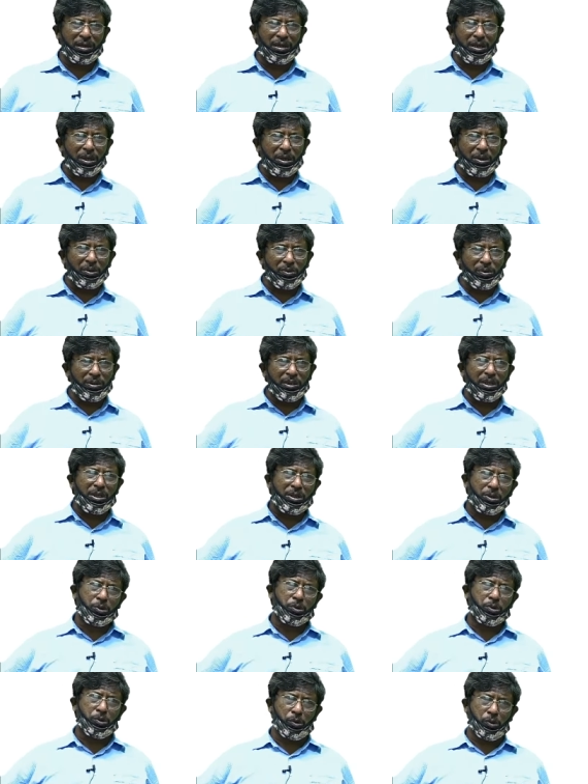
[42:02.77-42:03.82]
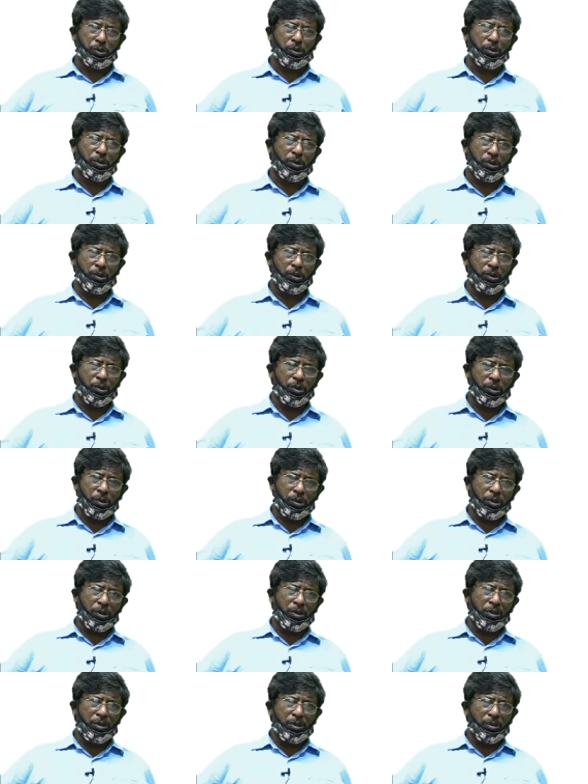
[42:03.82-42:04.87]
you need to
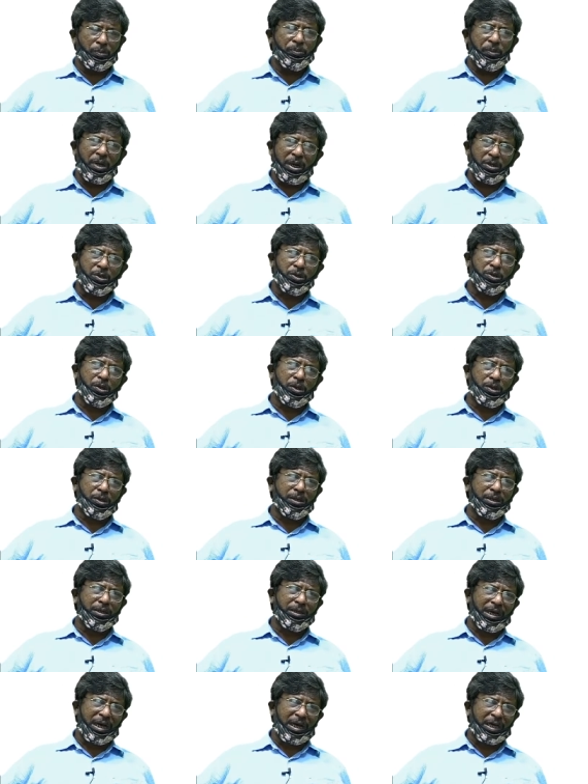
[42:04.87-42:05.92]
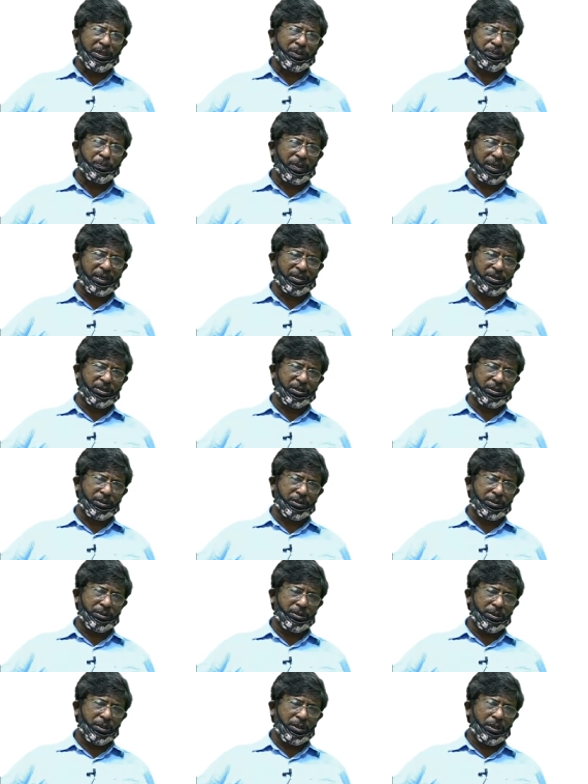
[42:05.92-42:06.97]
mention the aspects.
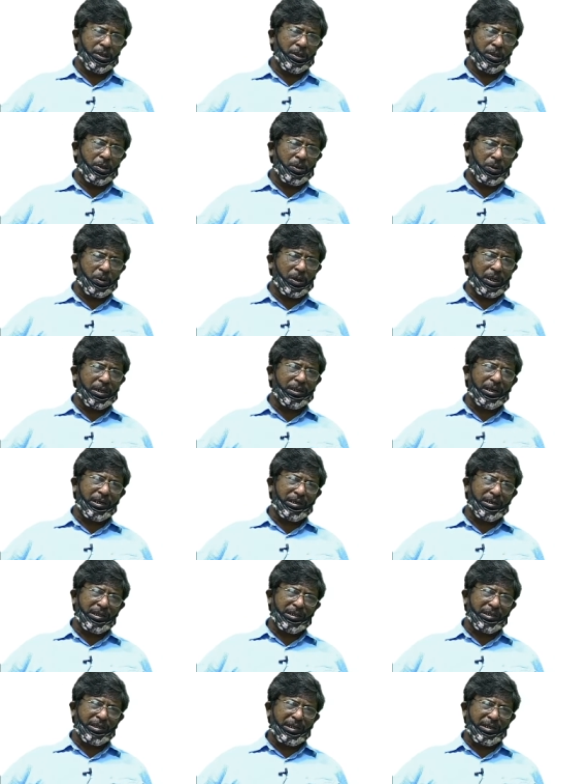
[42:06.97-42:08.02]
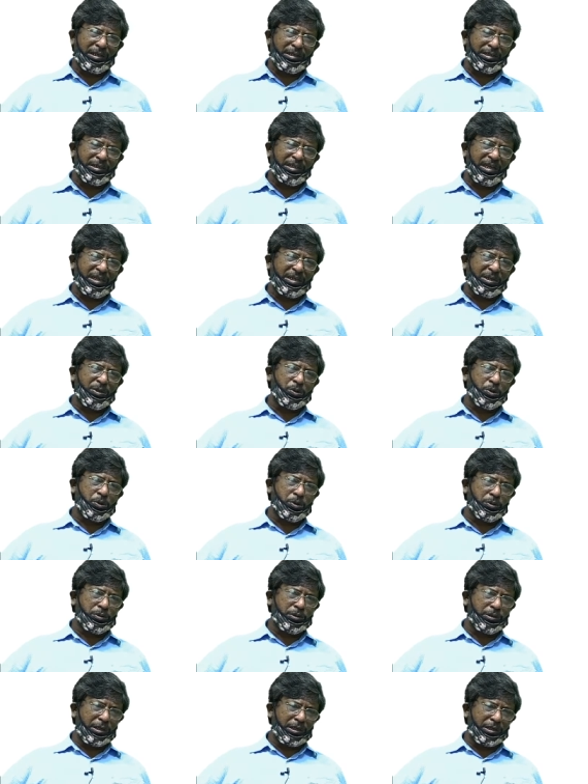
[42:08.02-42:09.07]
What are the things that you should
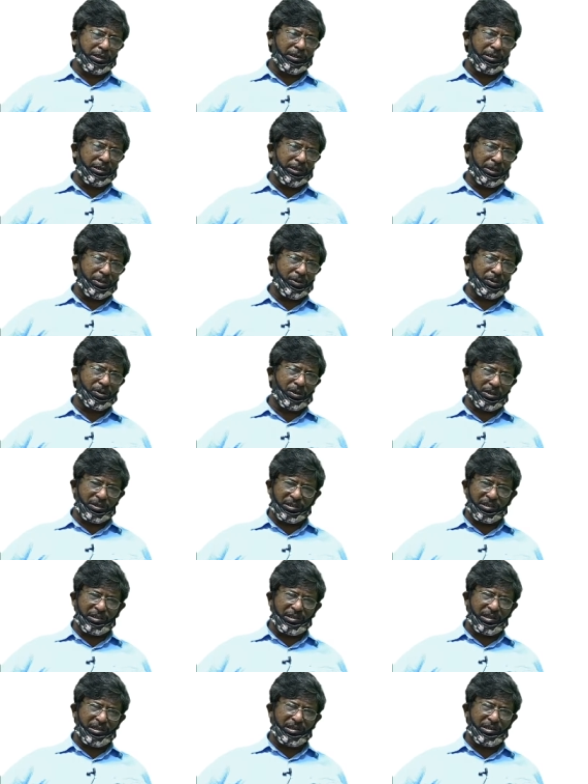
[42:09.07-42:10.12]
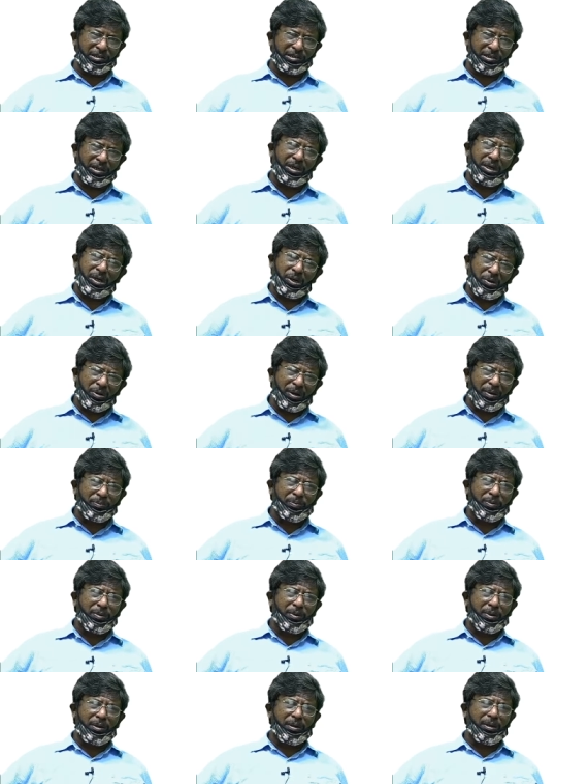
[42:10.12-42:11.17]
take in your consideration?
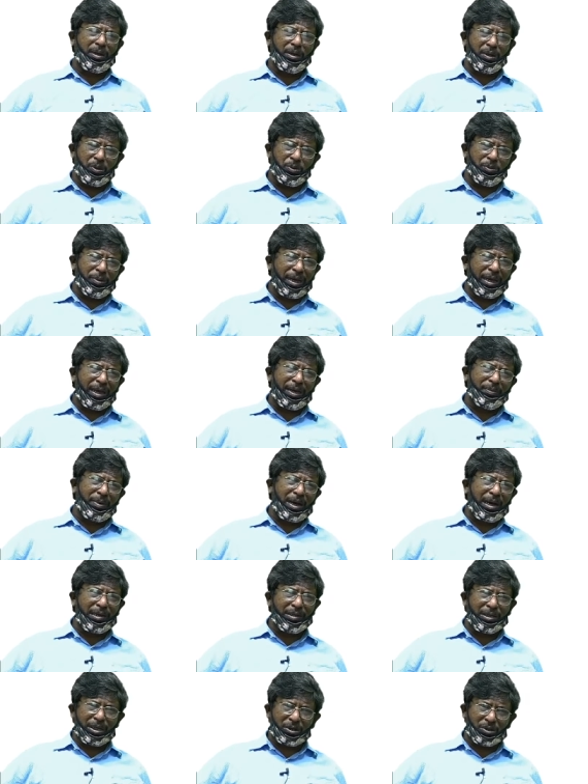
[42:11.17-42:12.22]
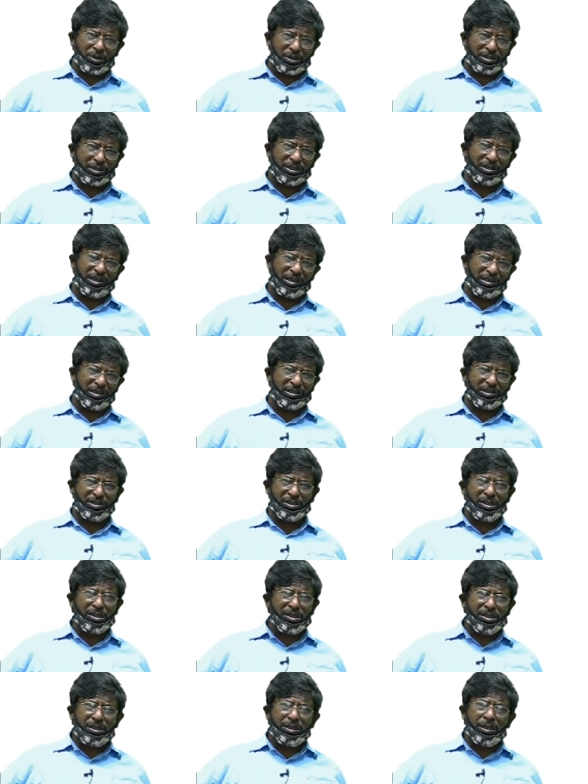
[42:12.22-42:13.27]
You may have other
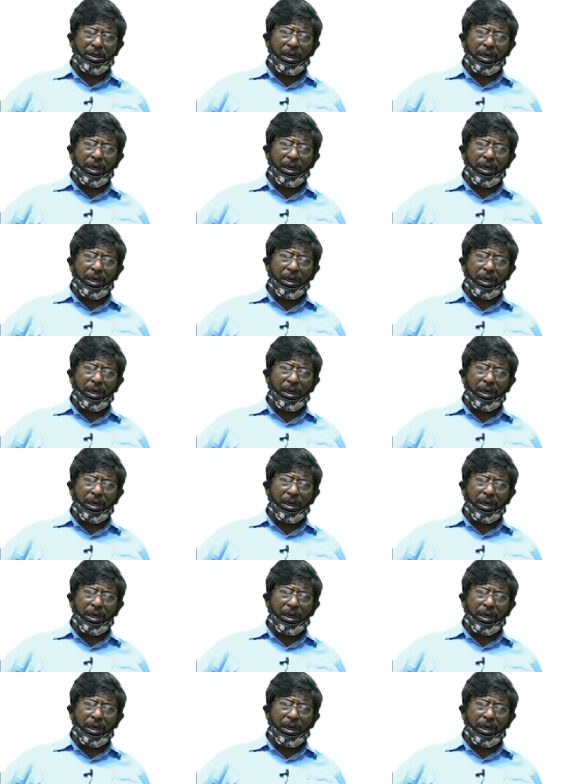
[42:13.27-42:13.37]
considerations.